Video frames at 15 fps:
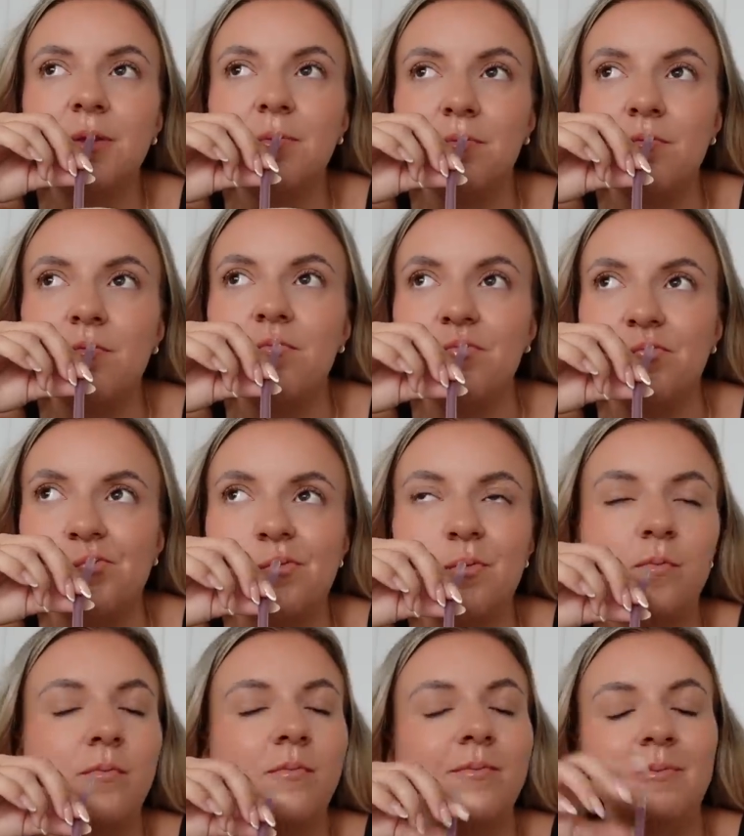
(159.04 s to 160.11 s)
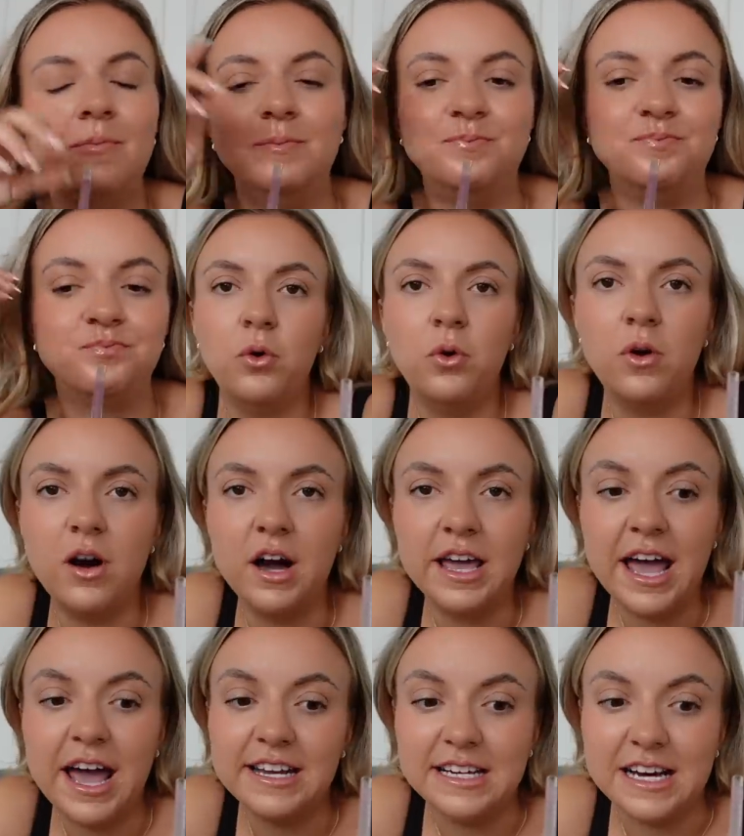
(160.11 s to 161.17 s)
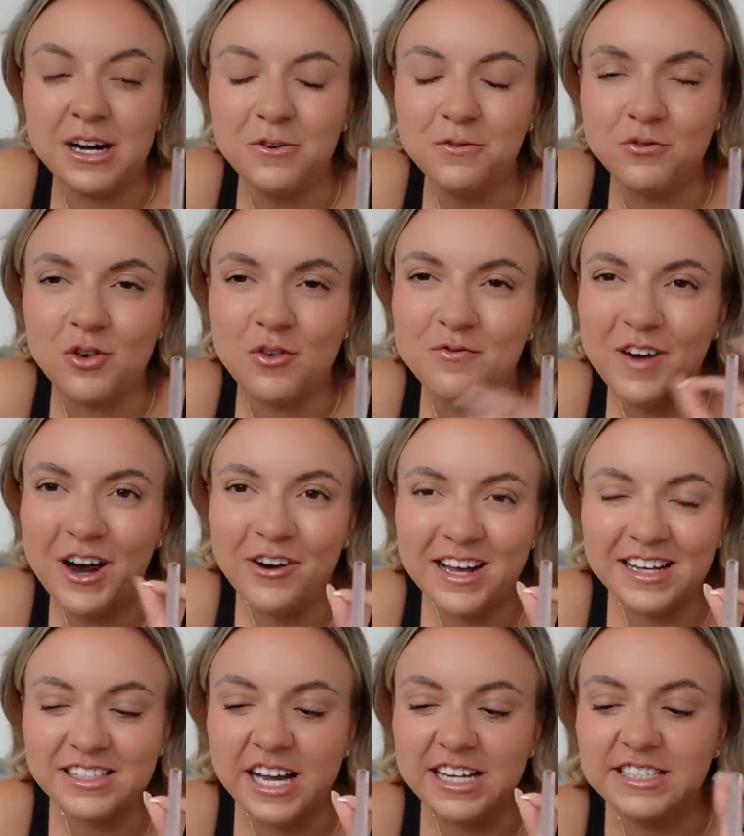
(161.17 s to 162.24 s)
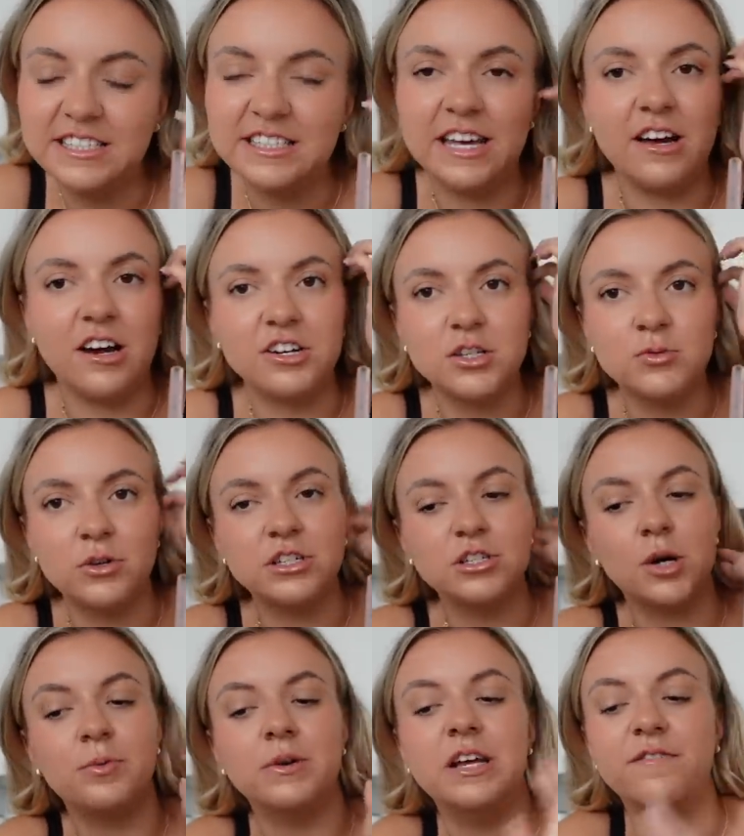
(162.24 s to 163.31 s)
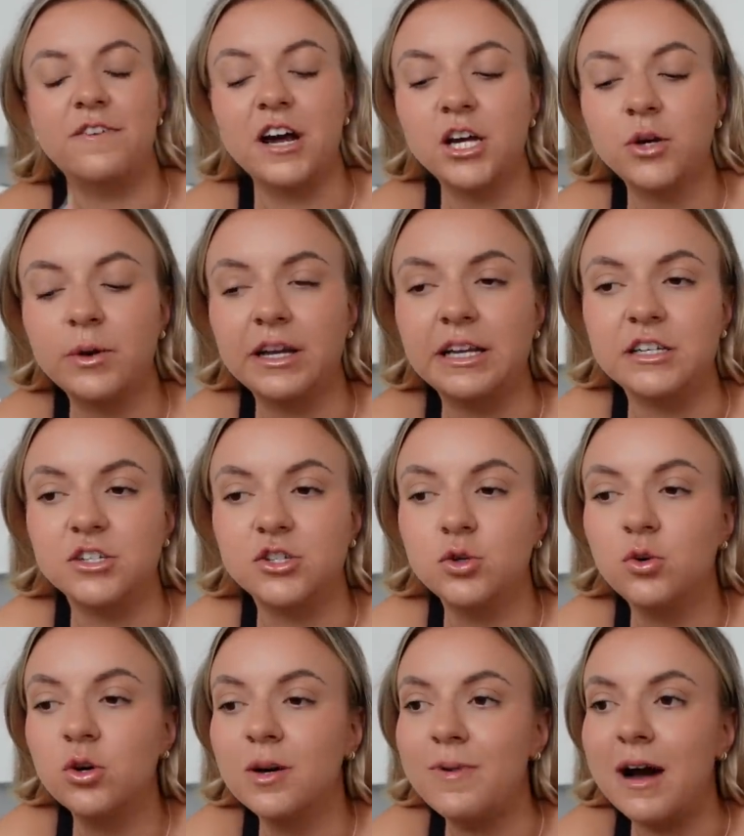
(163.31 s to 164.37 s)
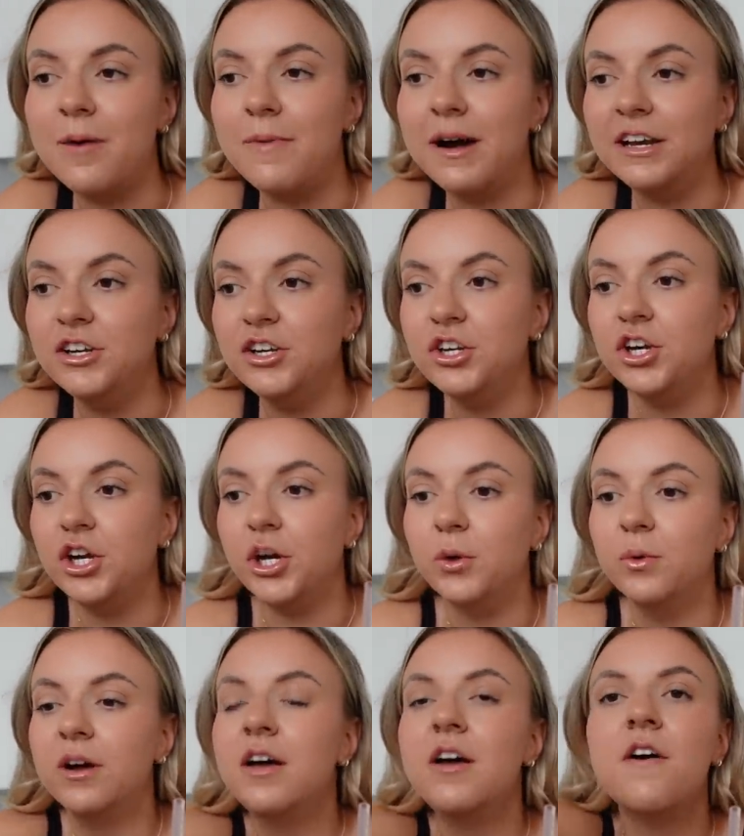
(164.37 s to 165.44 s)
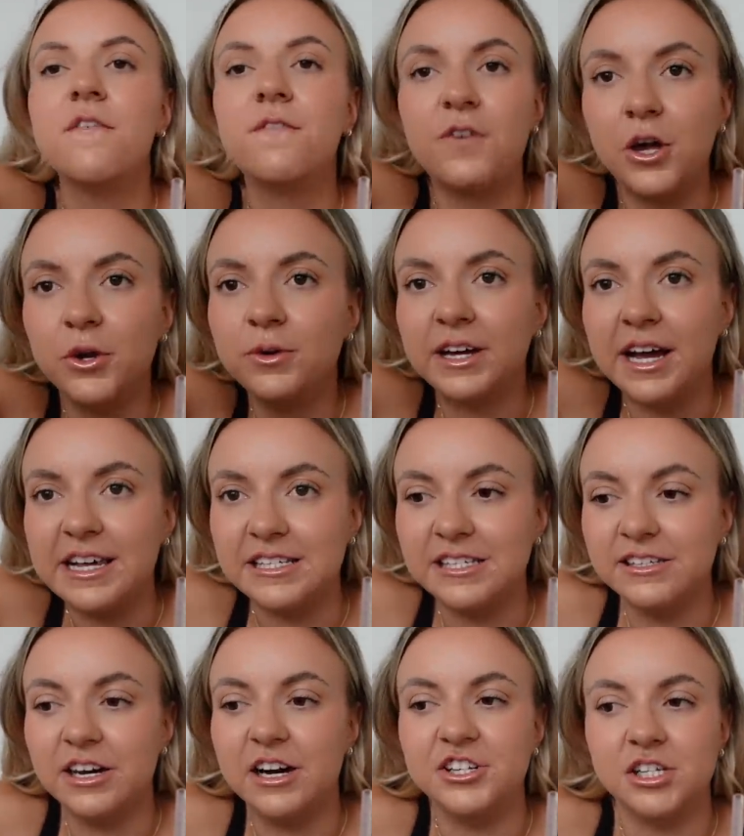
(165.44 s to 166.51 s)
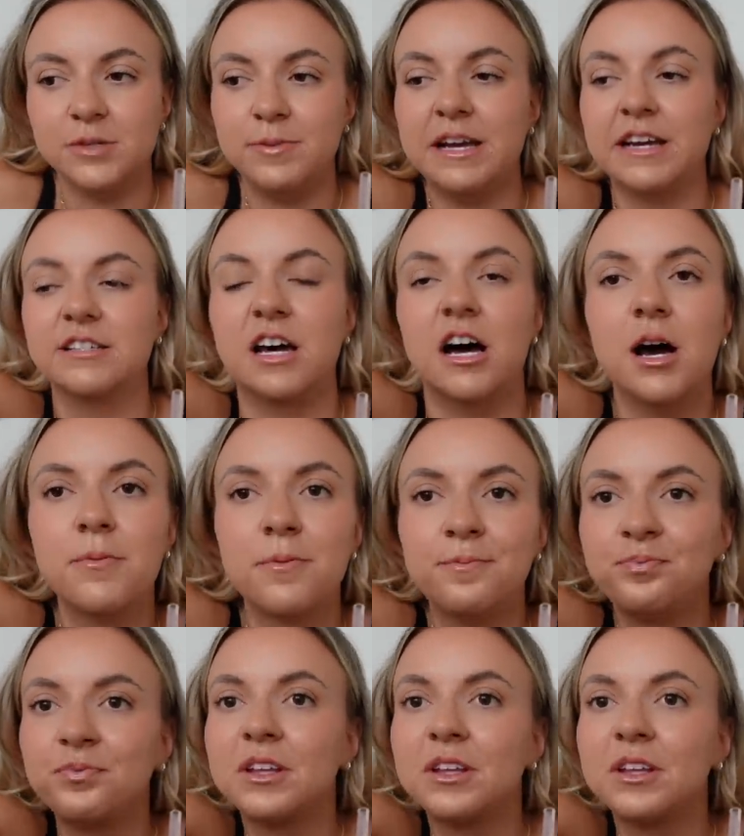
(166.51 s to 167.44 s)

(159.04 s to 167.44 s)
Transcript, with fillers: Mm -mm. Mm. Before I head out for a very exciting day, I just wanted to hop in here very quickly to talk about my new phone cases that I just picked up.